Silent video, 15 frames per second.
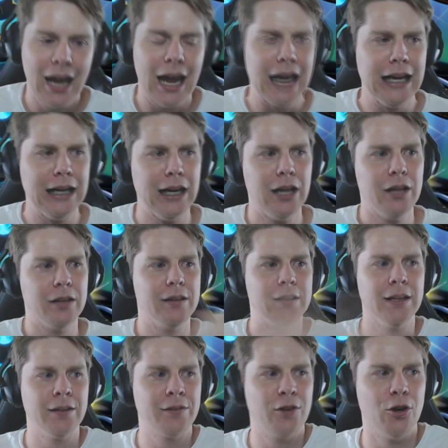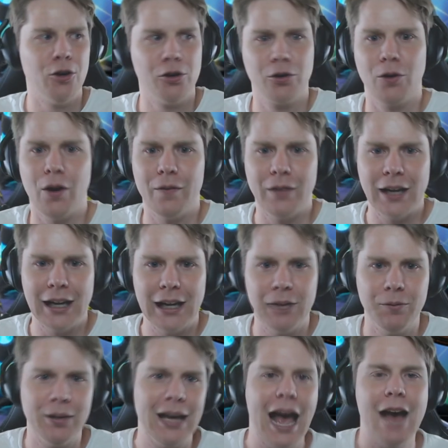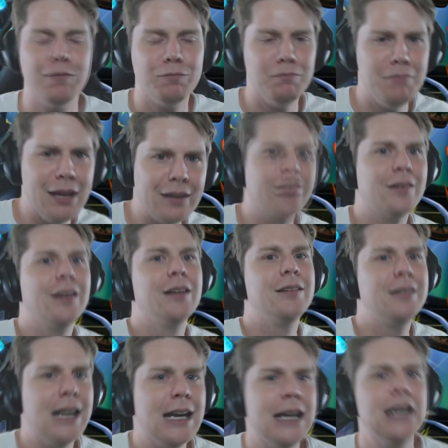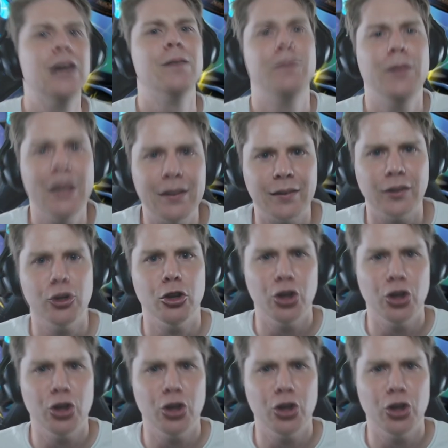In this corner over here, we have Miss D Vixen,